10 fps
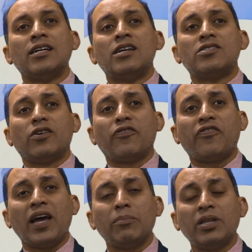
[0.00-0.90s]
So
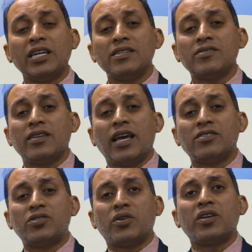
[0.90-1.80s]
families and
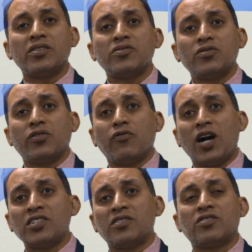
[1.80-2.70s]
students, you've
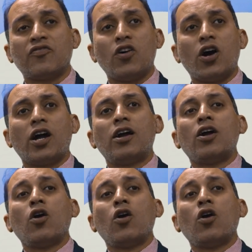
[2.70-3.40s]
watched this far.